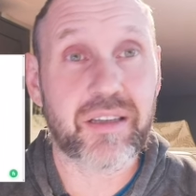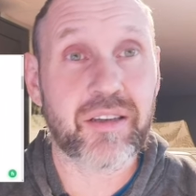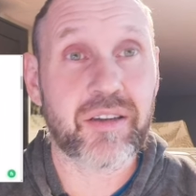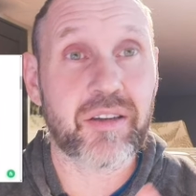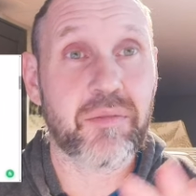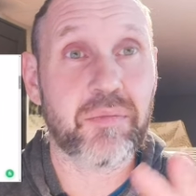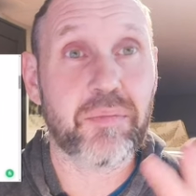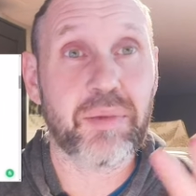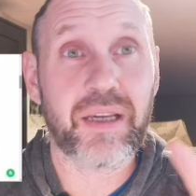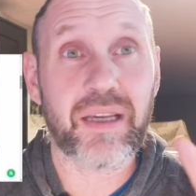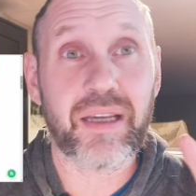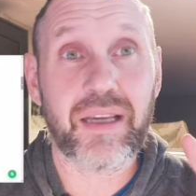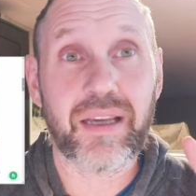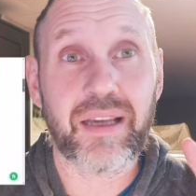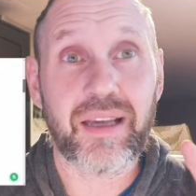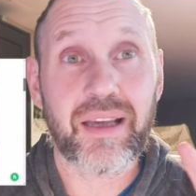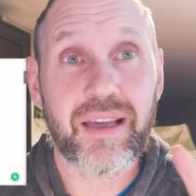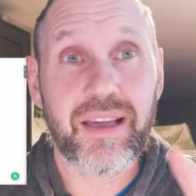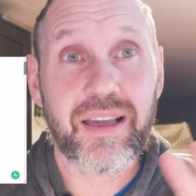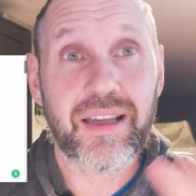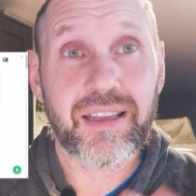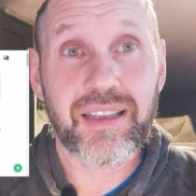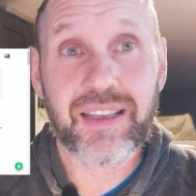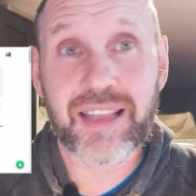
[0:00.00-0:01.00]
It could be
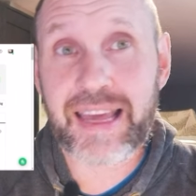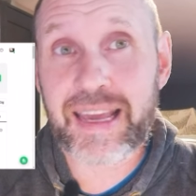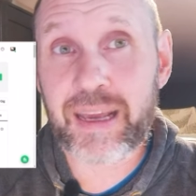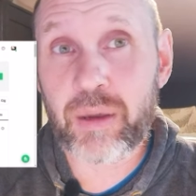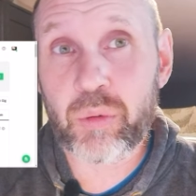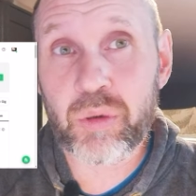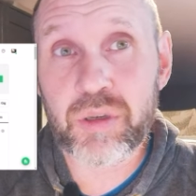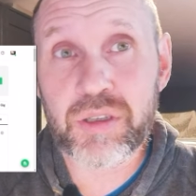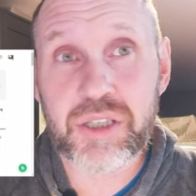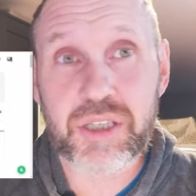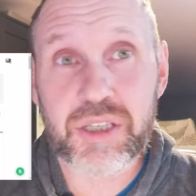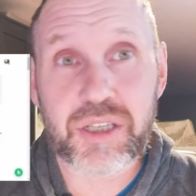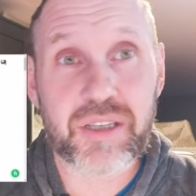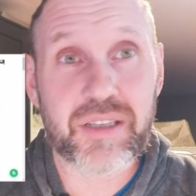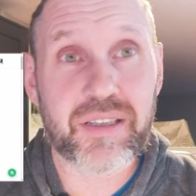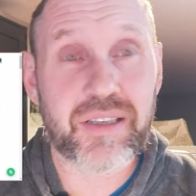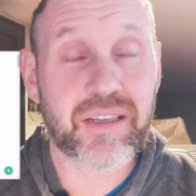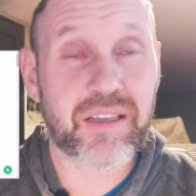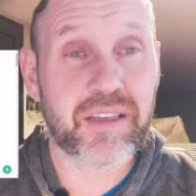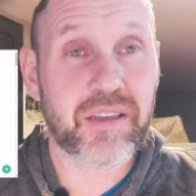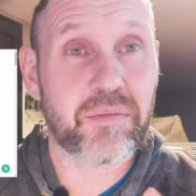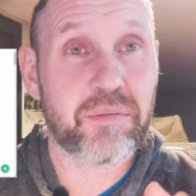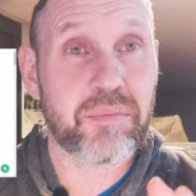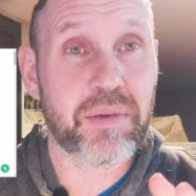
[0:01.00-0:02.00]
languages.
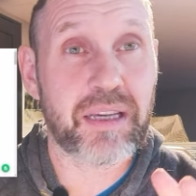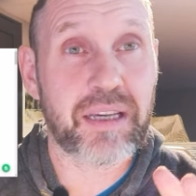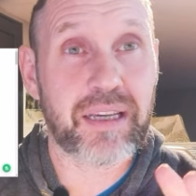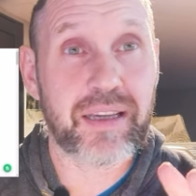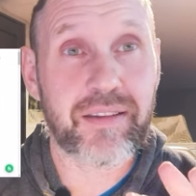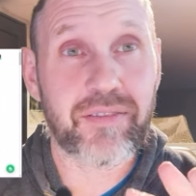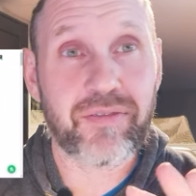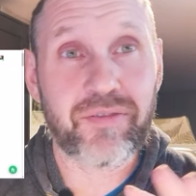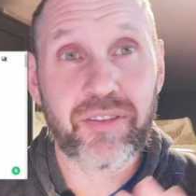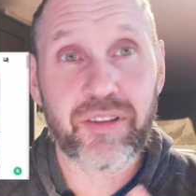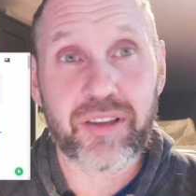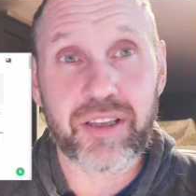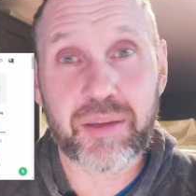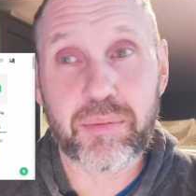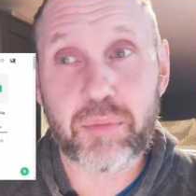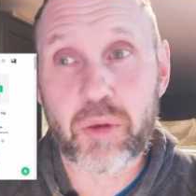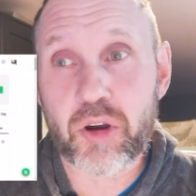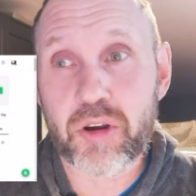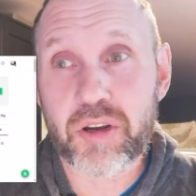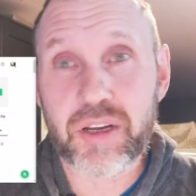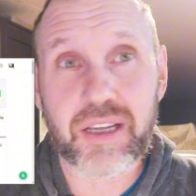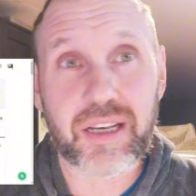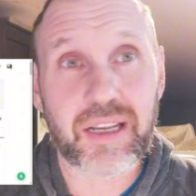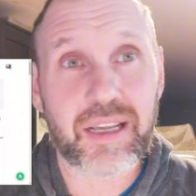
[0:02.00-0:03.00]
It could be affiliate
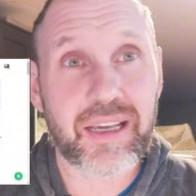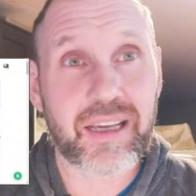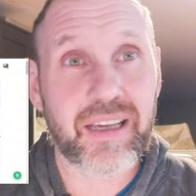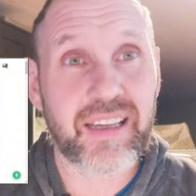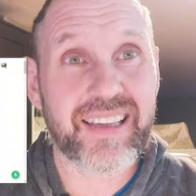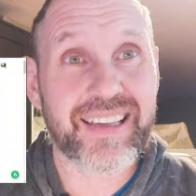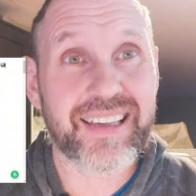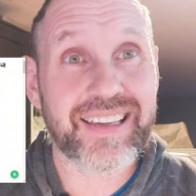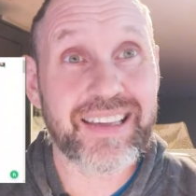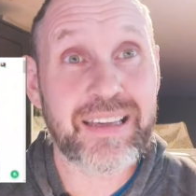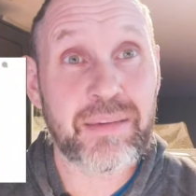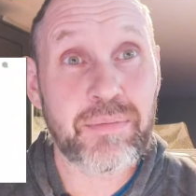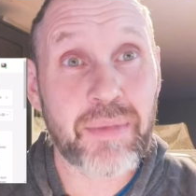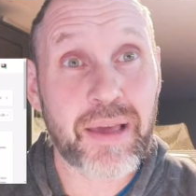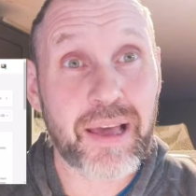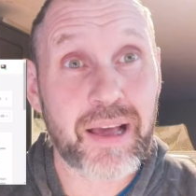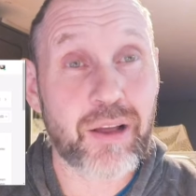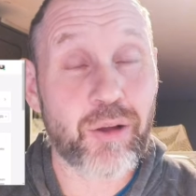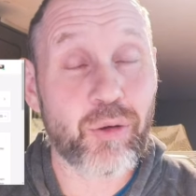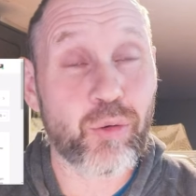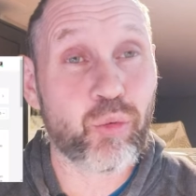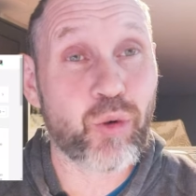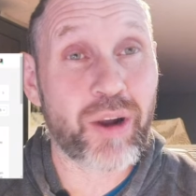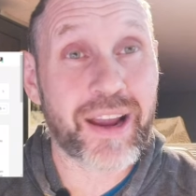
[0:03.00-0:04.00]
marketing,
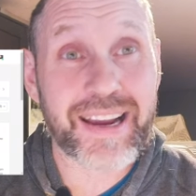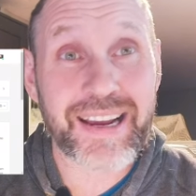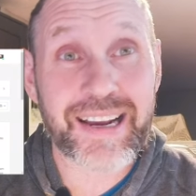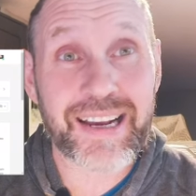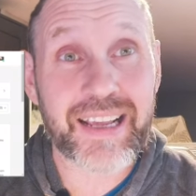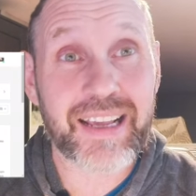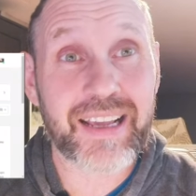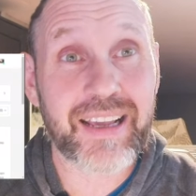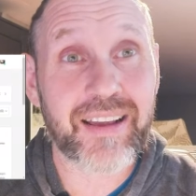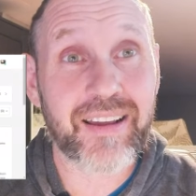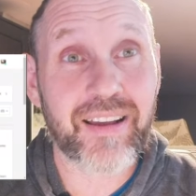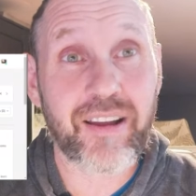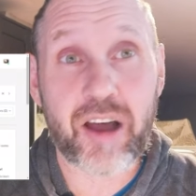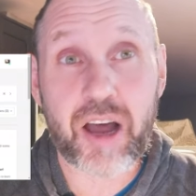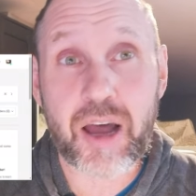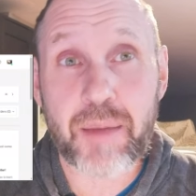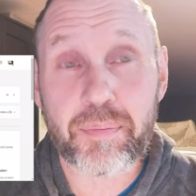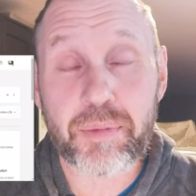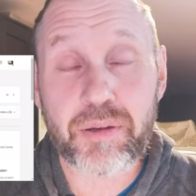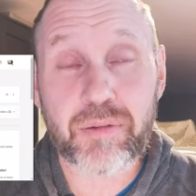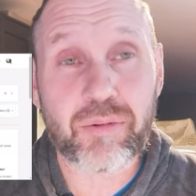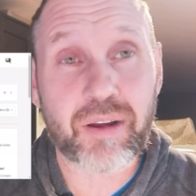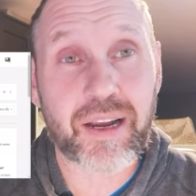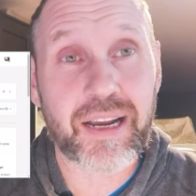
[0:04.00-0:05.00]
email writing,
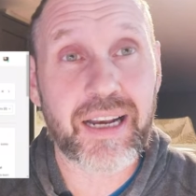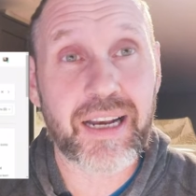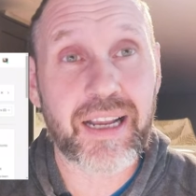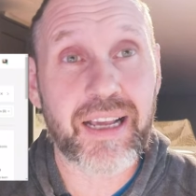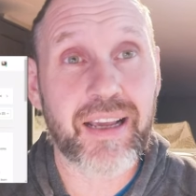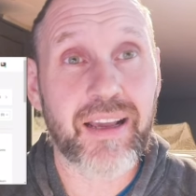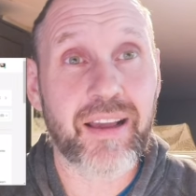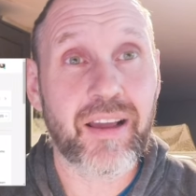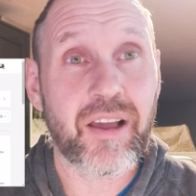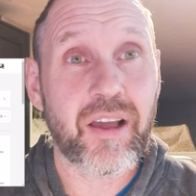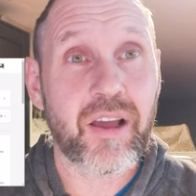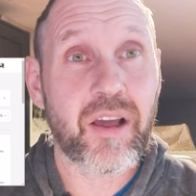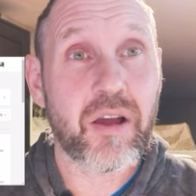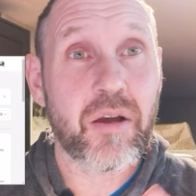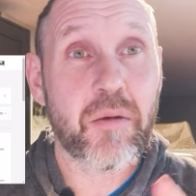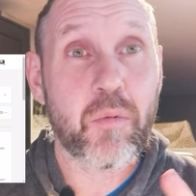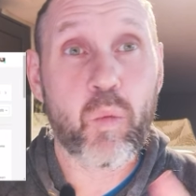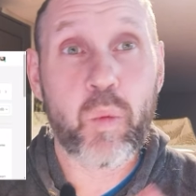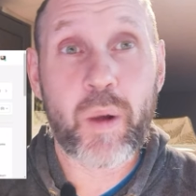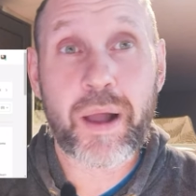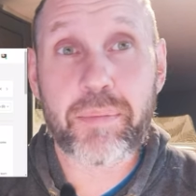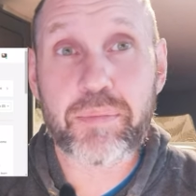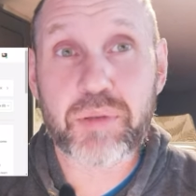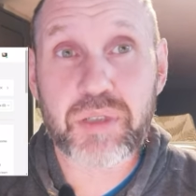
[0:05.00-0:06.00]
copywriting,
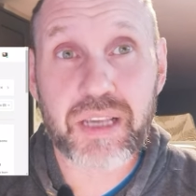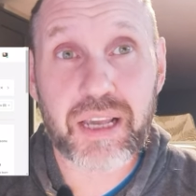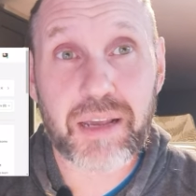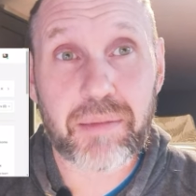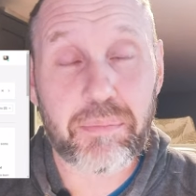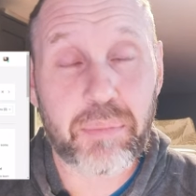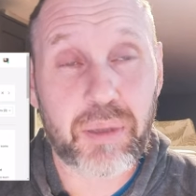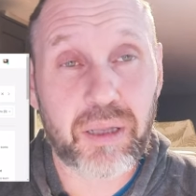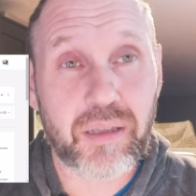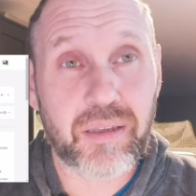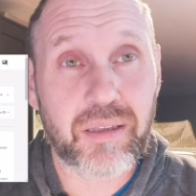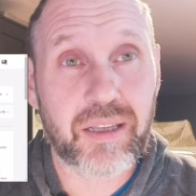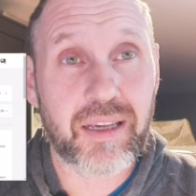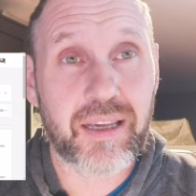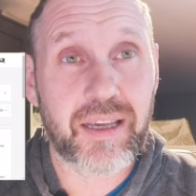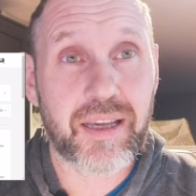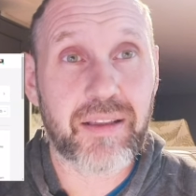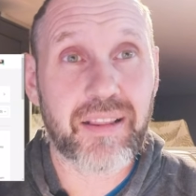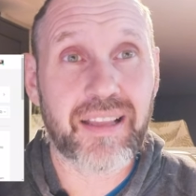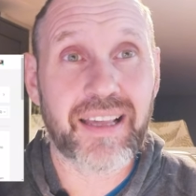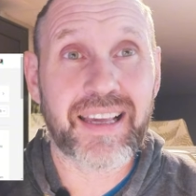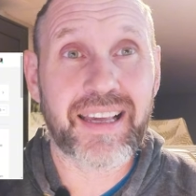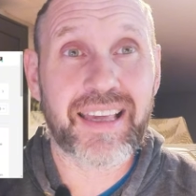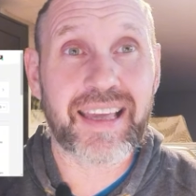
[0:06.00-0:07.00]
website
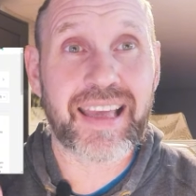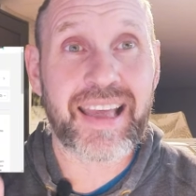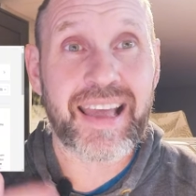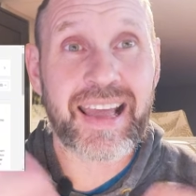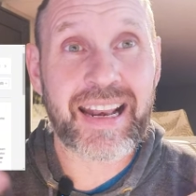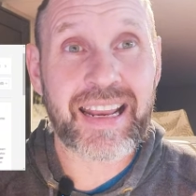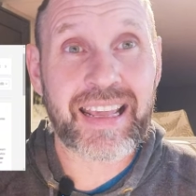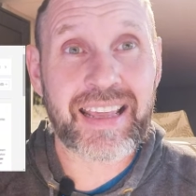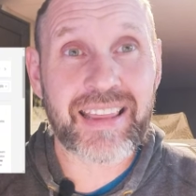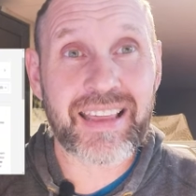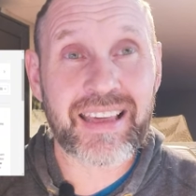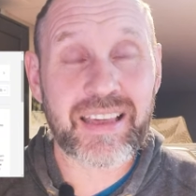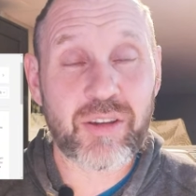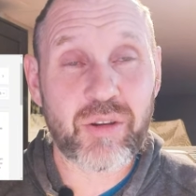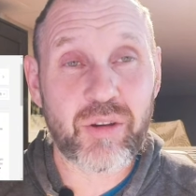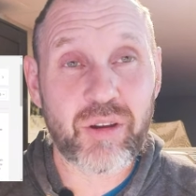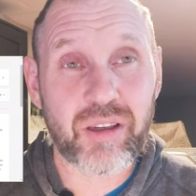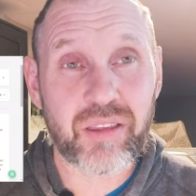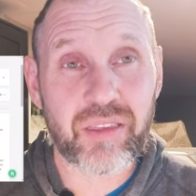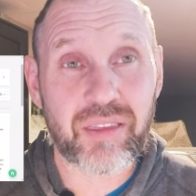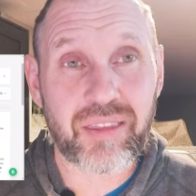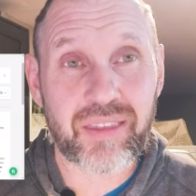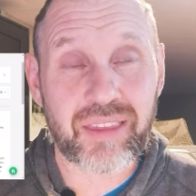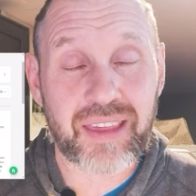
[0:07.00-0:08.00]
building, like anything you
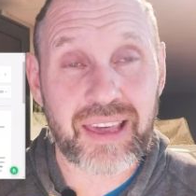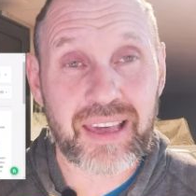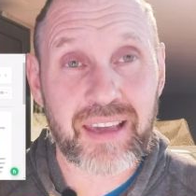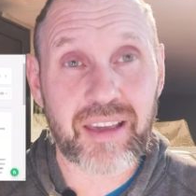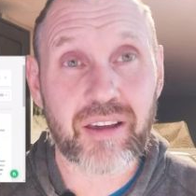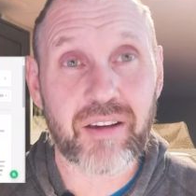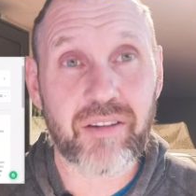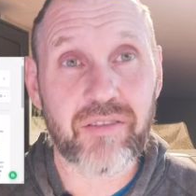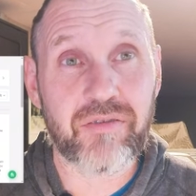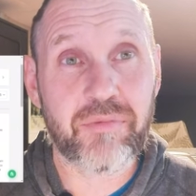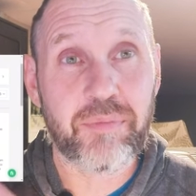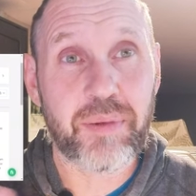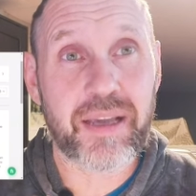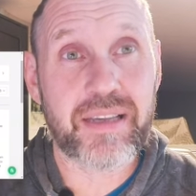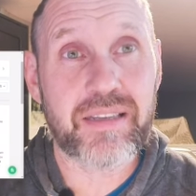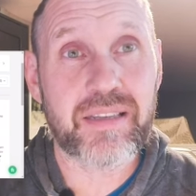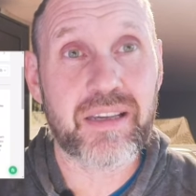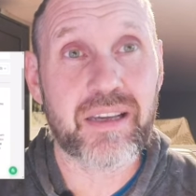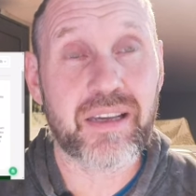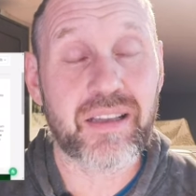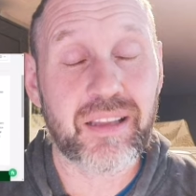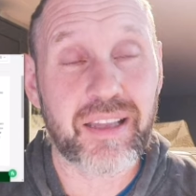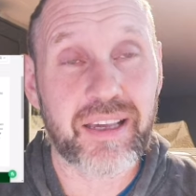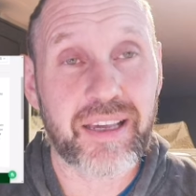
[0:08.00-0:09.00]
can think of,
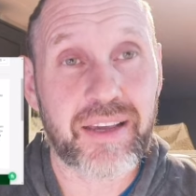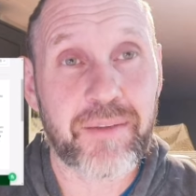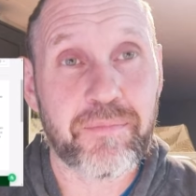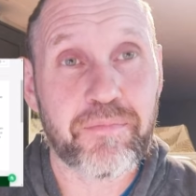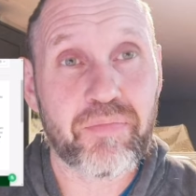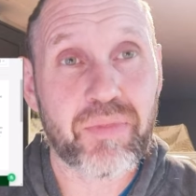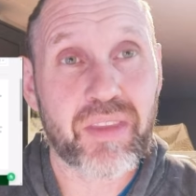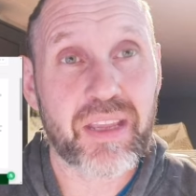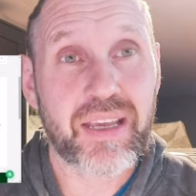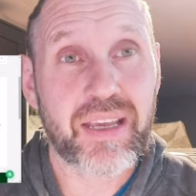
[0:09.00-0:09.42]
basically,